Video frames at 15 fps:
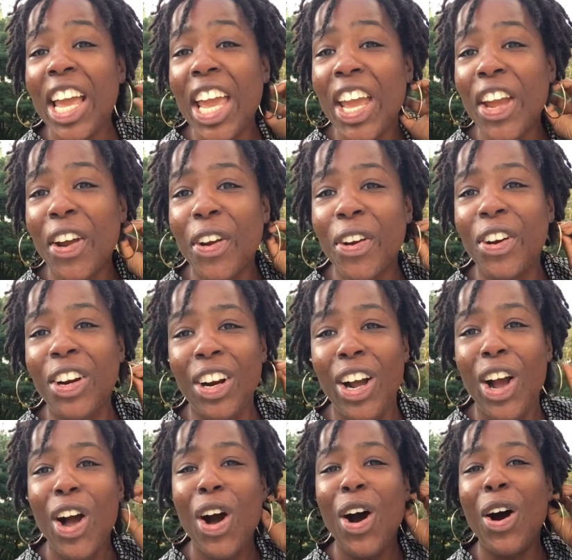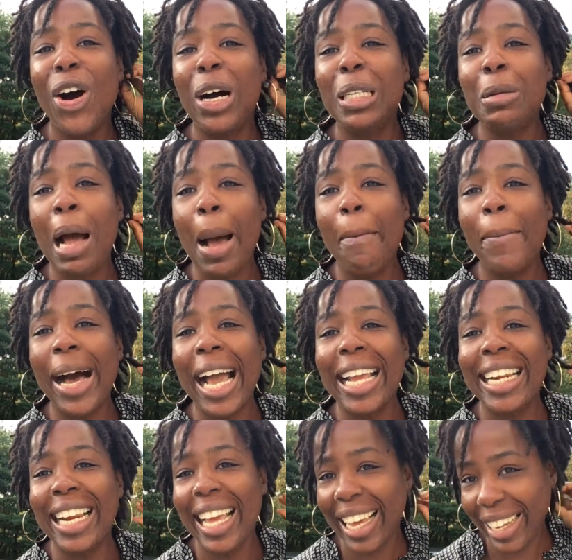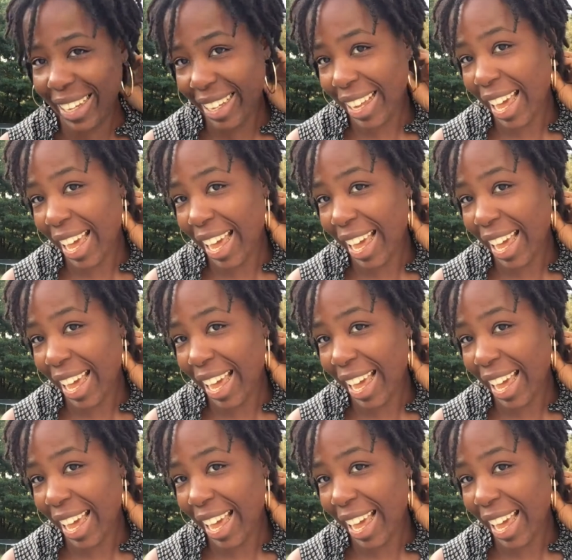hair on my neck.